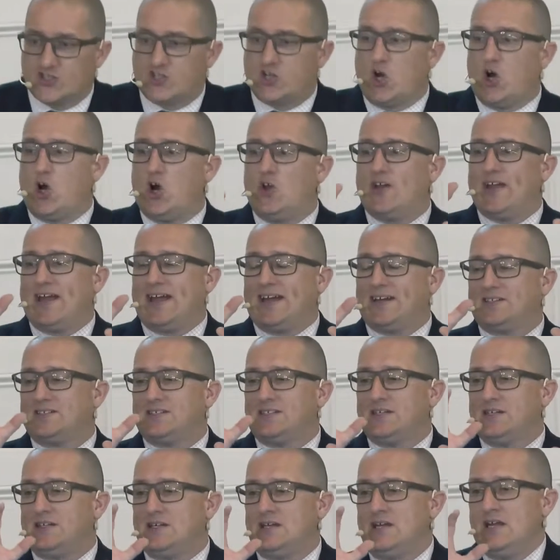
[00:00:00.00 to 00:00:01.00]
God
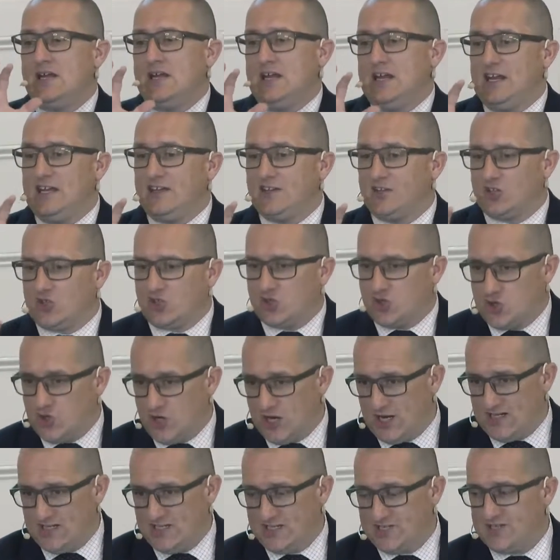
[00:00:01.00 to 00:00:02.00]
acting in the
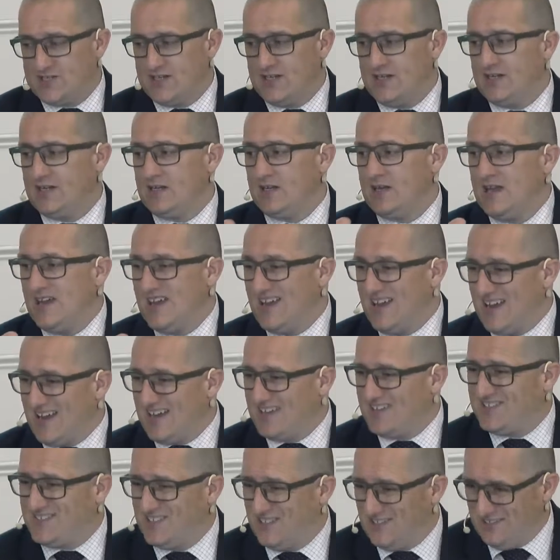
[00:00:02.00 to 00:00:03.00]
chastening
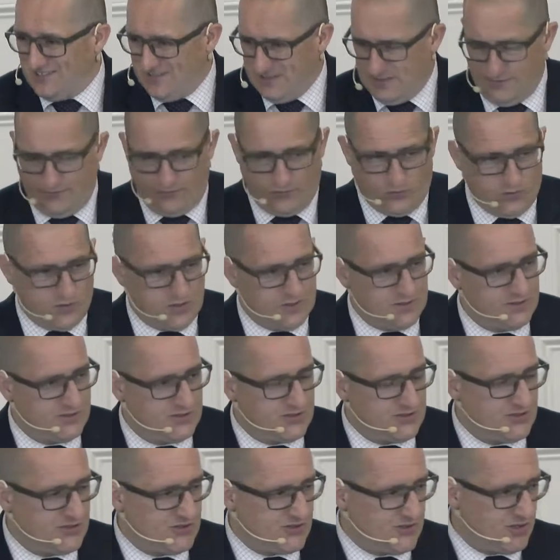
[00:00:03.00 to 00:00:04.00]
and
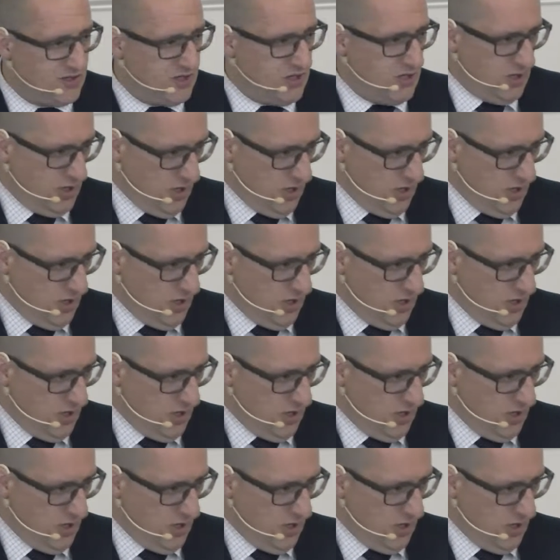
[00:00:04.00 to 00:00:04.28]
deliverance